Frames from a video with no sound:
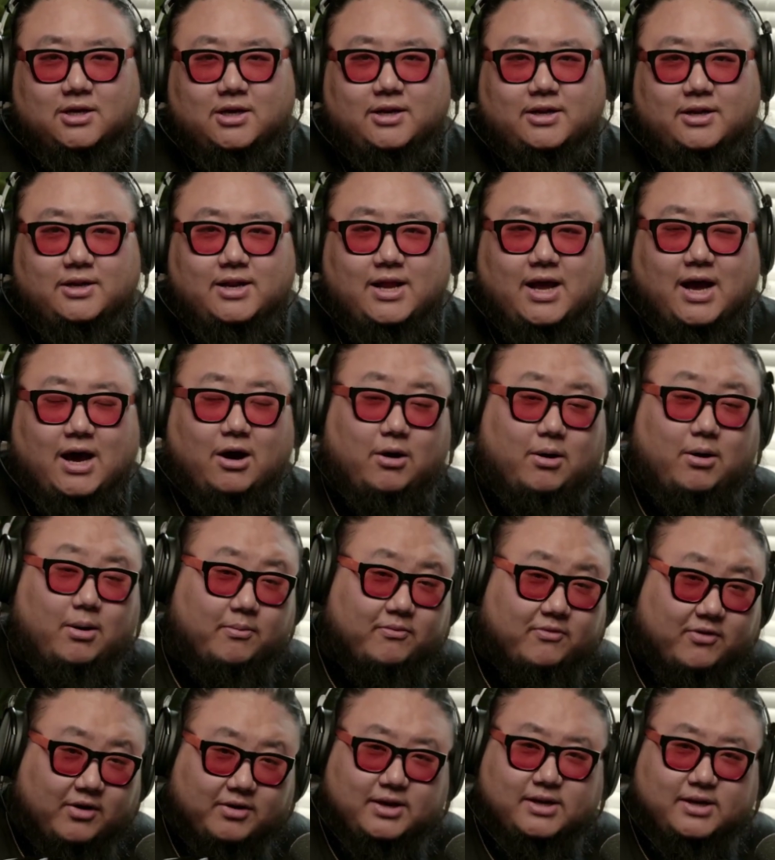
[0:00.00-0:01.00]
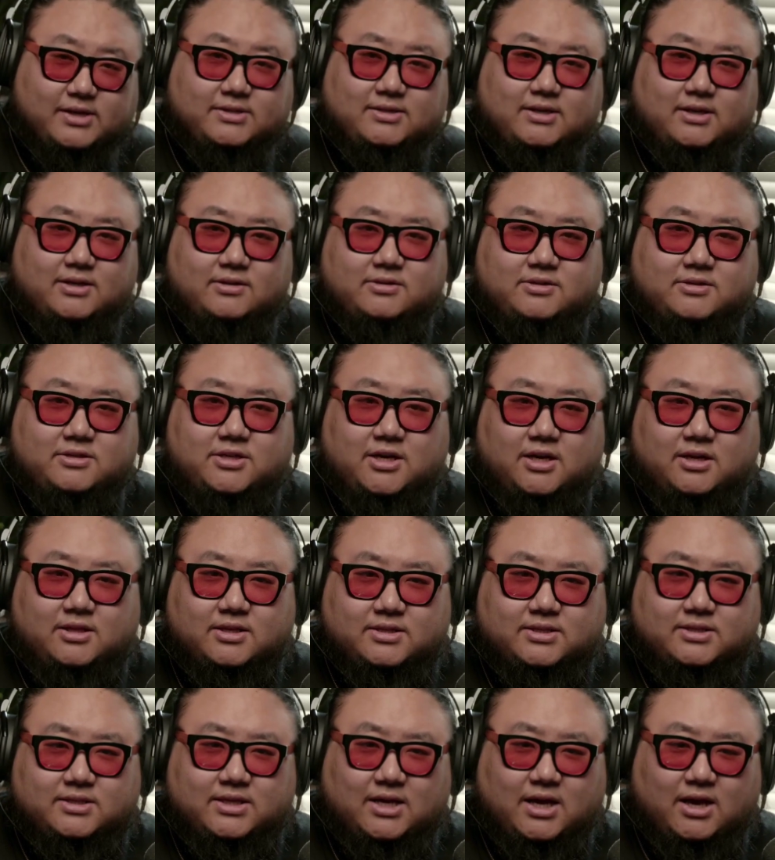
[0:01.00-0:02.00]
Now, I'm very excited to check
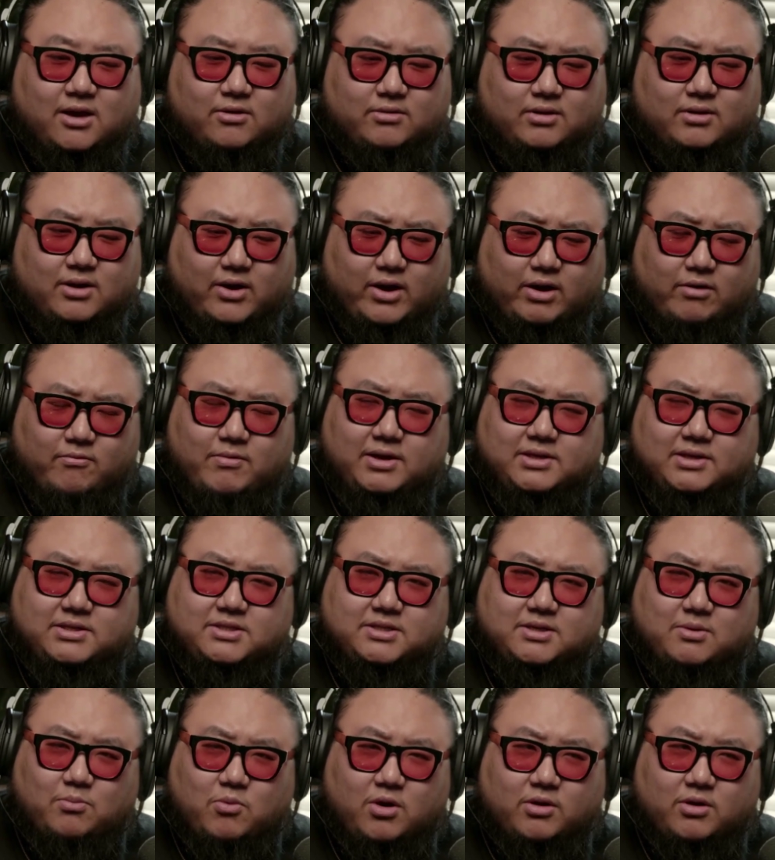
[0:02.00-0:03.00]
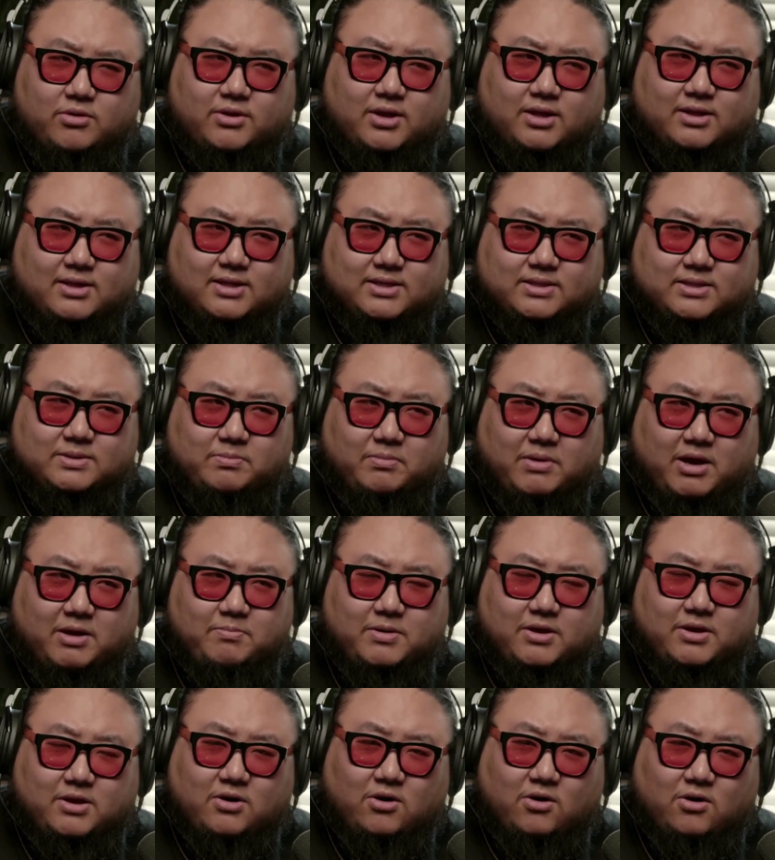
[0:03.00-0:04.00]
this out. Now, I read somewhere that this might
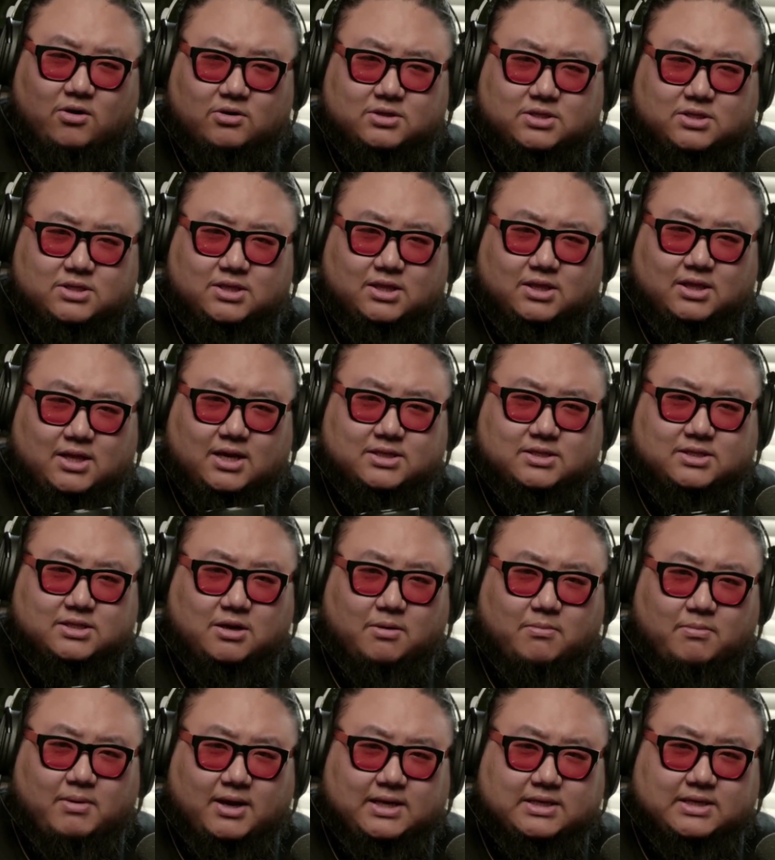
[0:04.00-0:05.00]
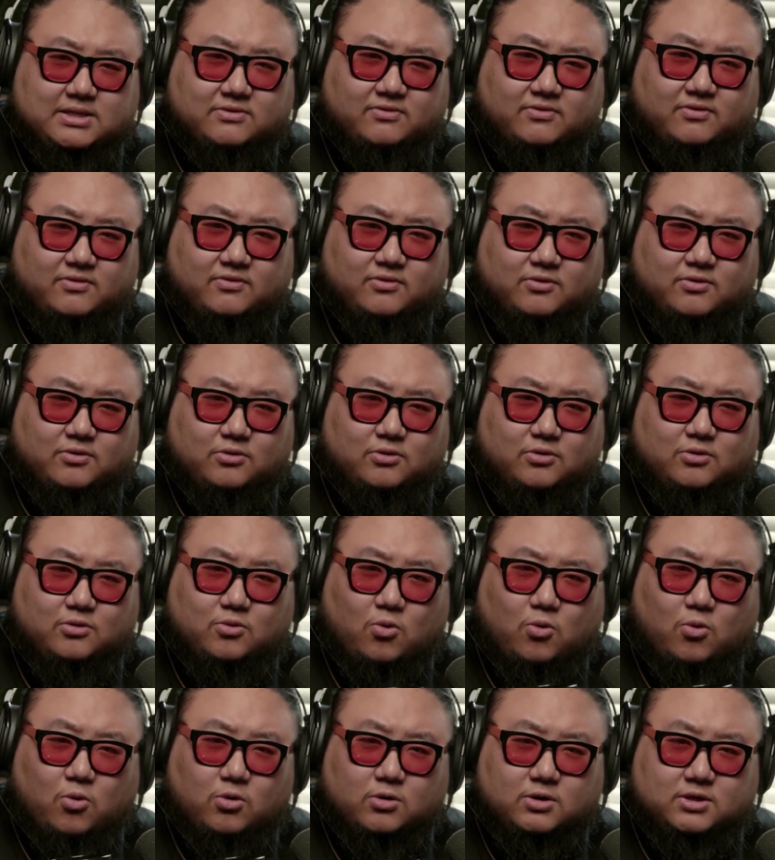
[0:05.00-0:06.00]
be KARD's last comeback as a full
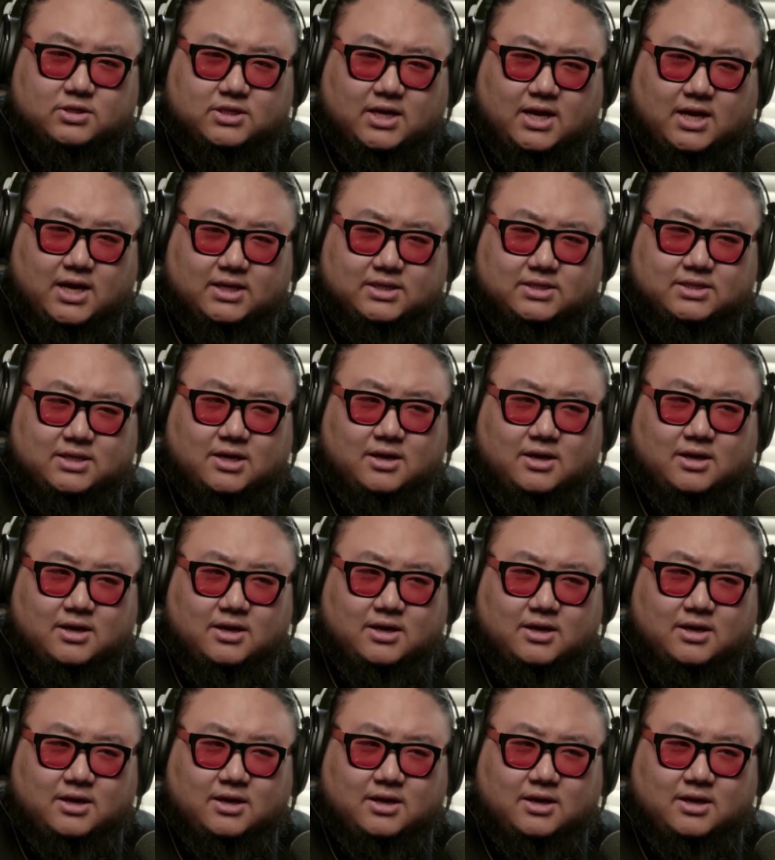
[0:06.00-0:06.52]
quartet